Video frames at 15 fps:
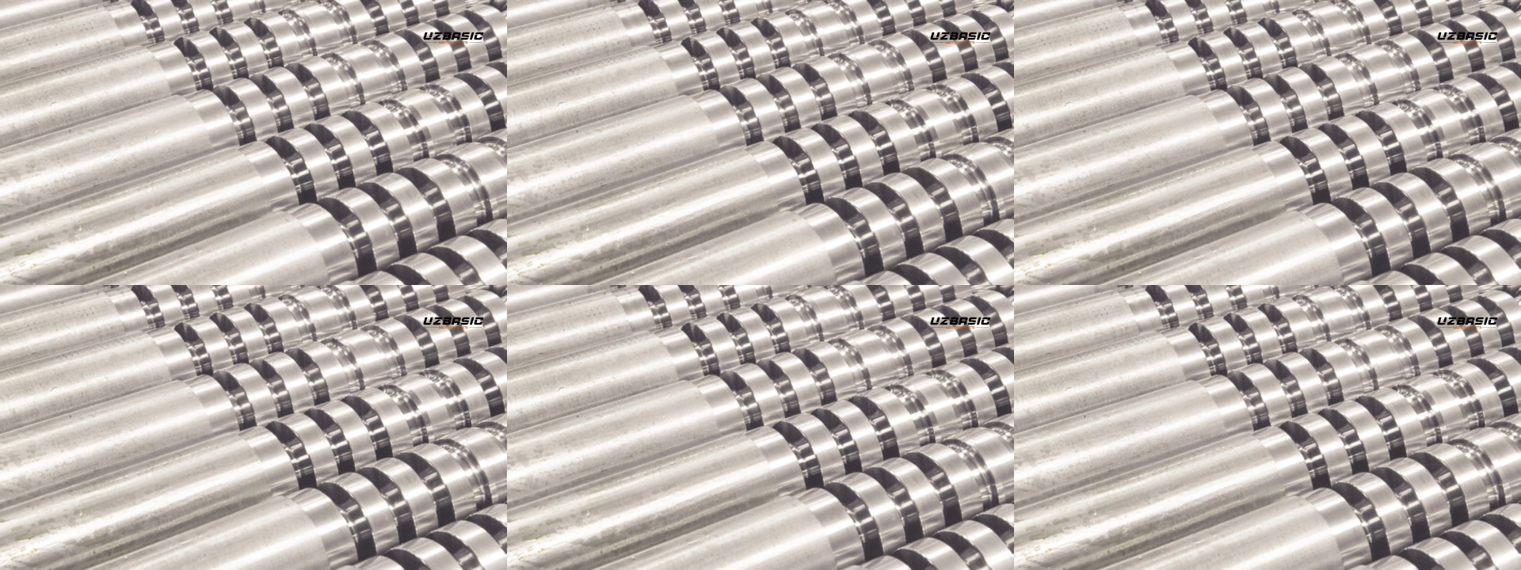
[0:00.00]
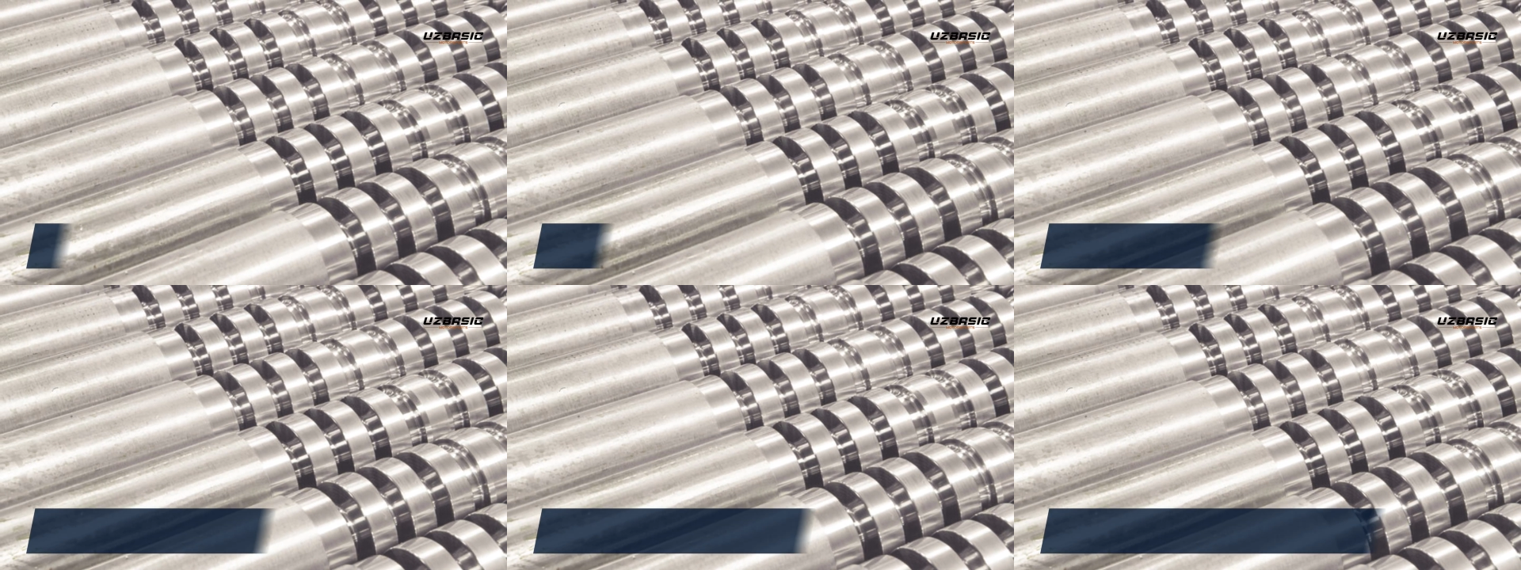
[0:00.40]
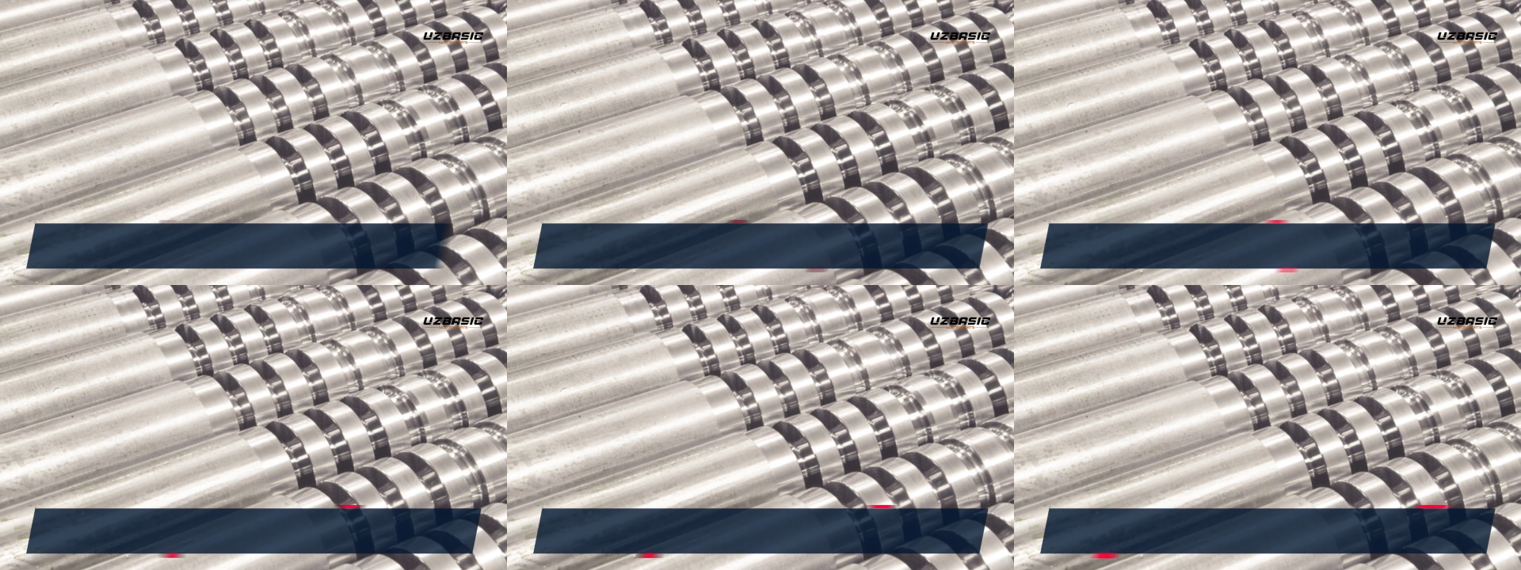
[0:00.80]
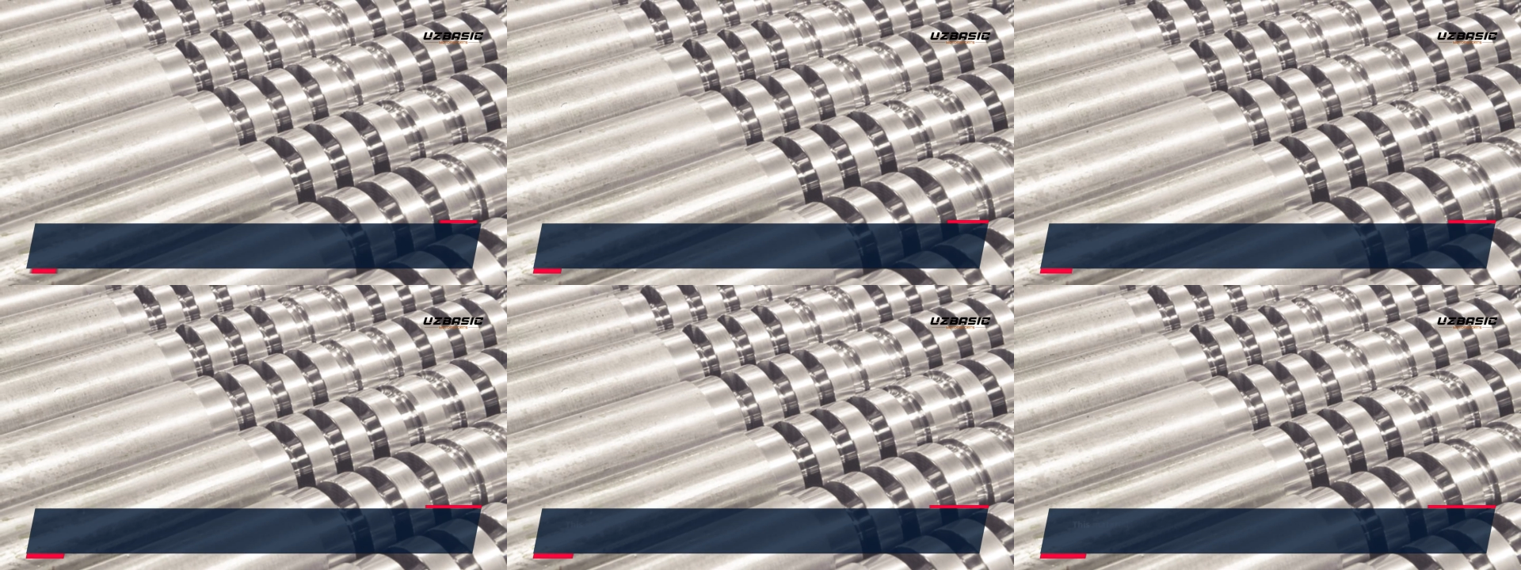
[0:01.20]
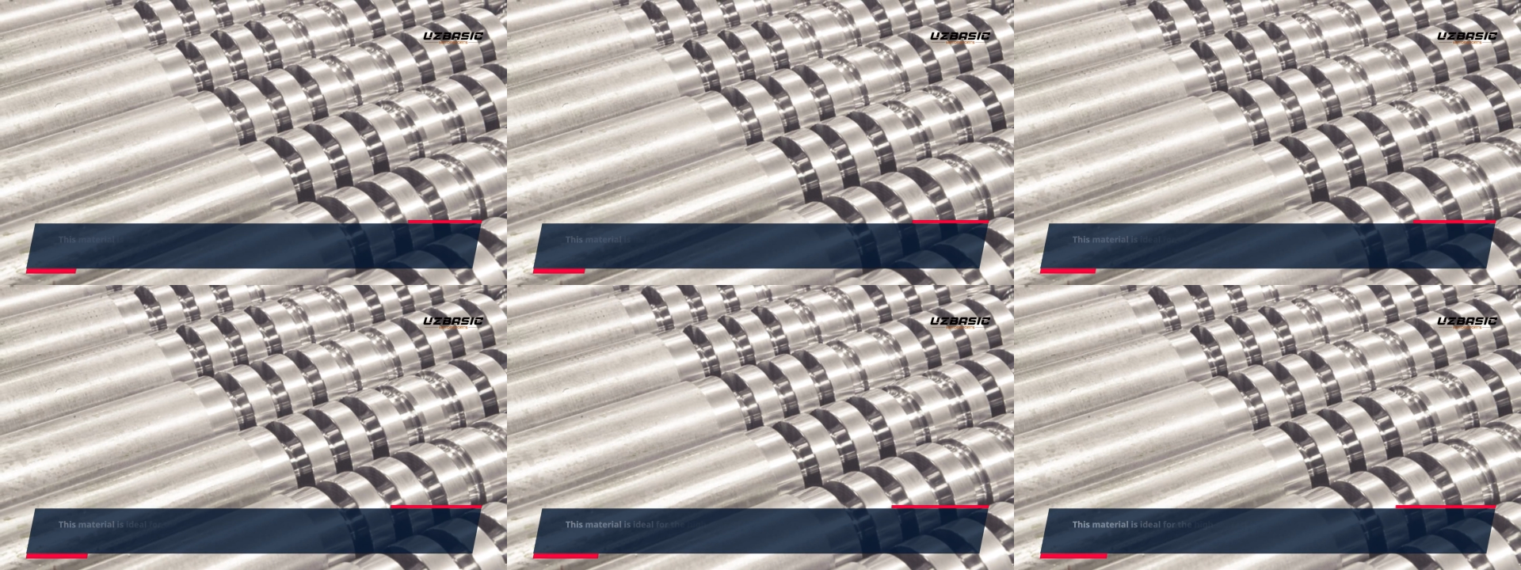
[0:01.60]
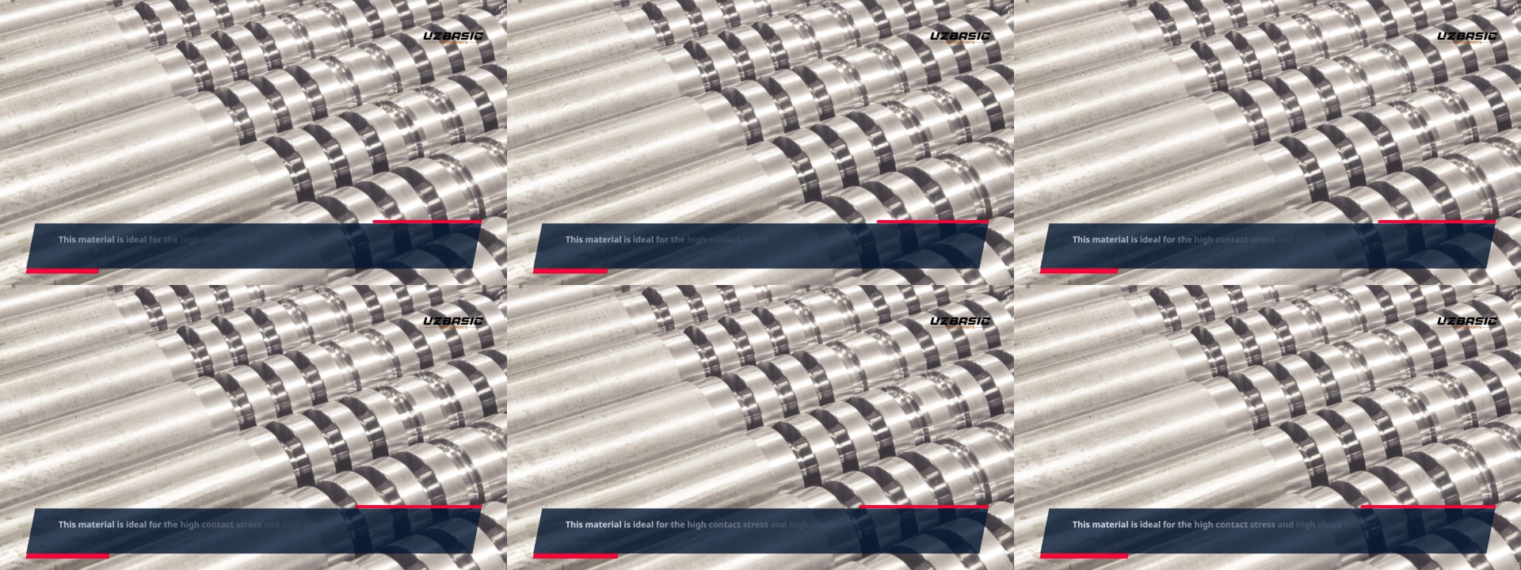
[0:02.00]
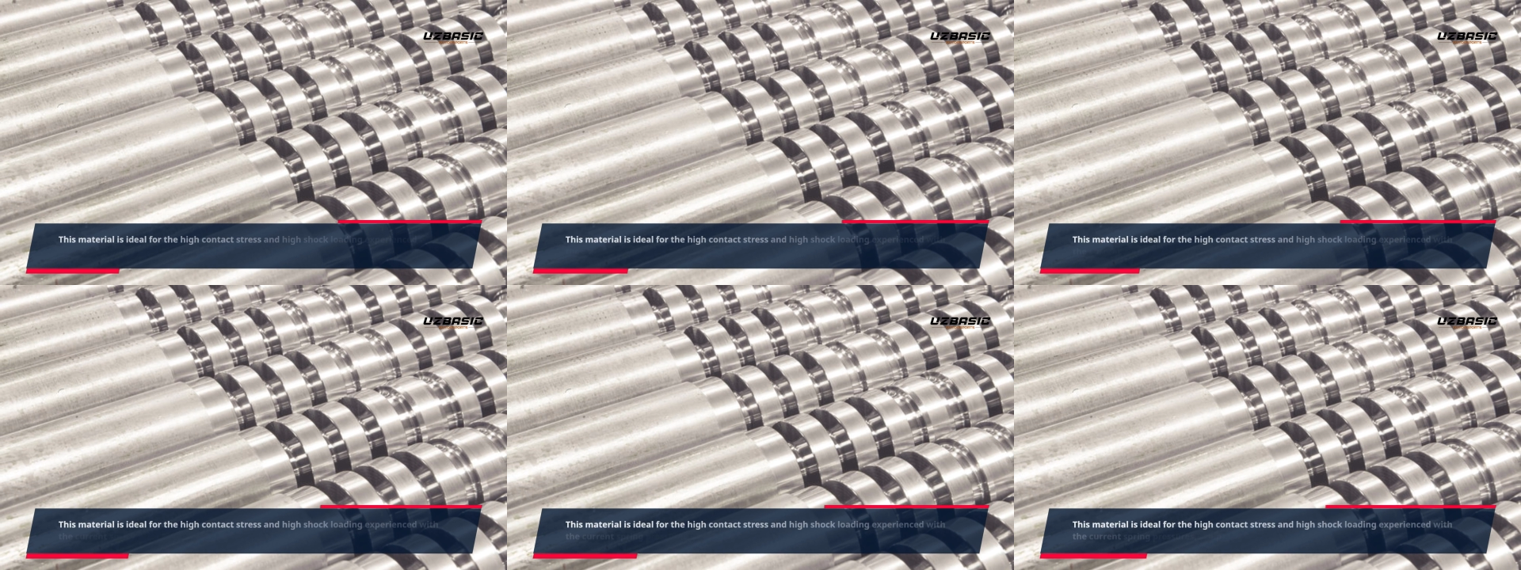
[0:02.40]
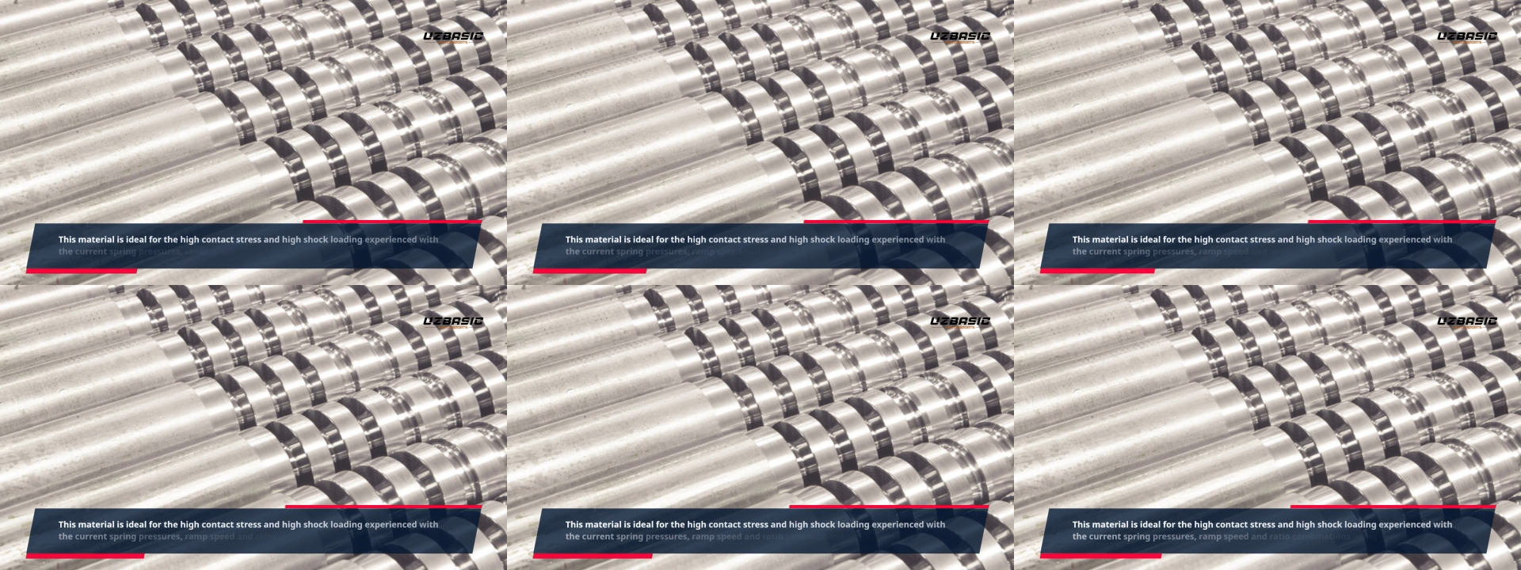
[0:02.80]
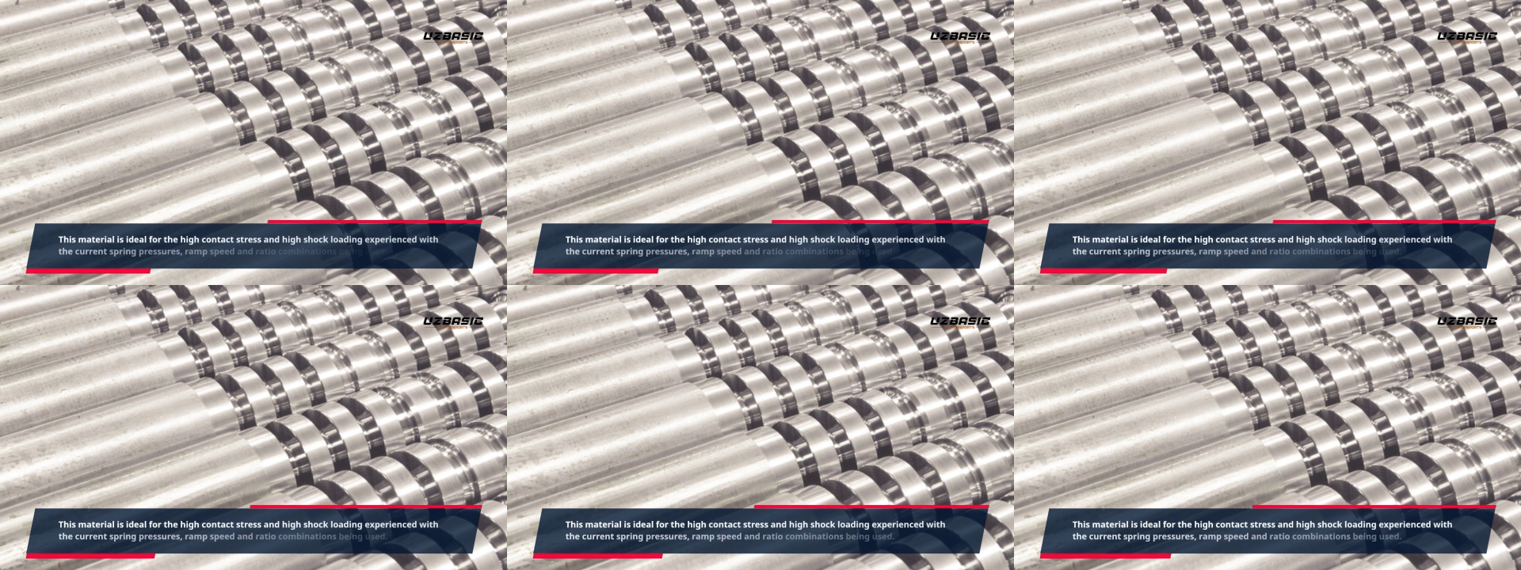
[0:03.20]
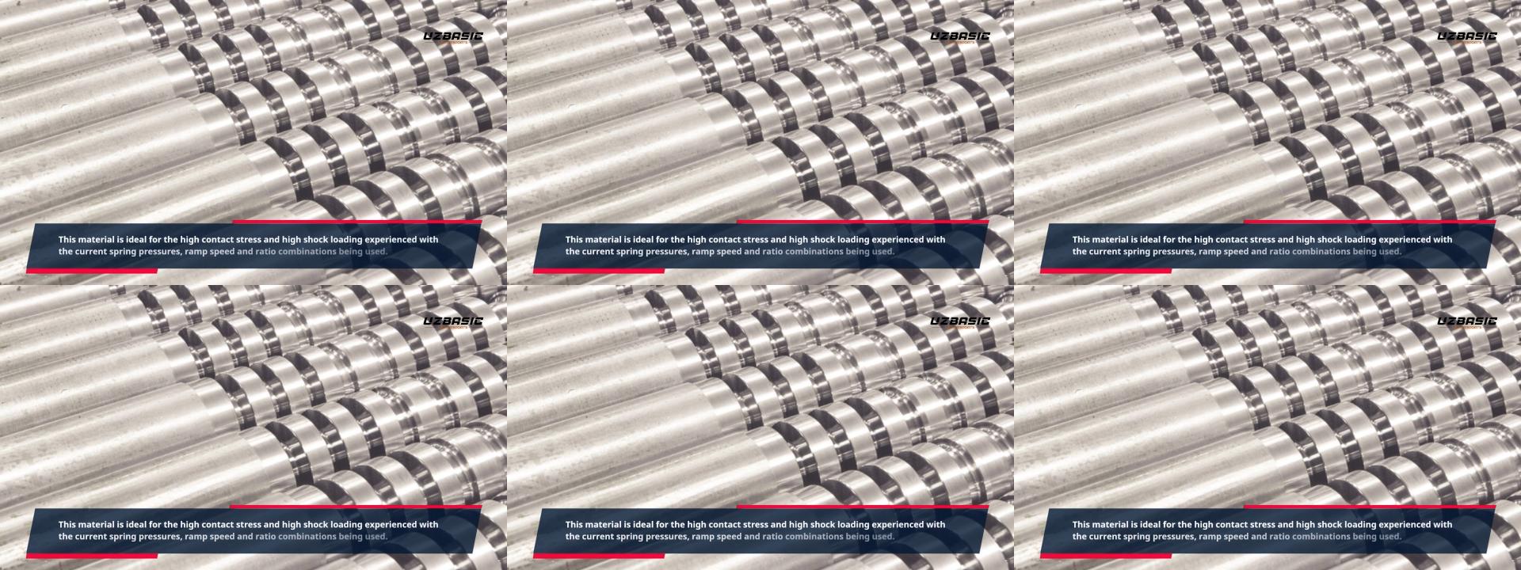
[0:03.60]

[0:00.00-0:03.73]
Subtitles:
[unreadable: no face in view]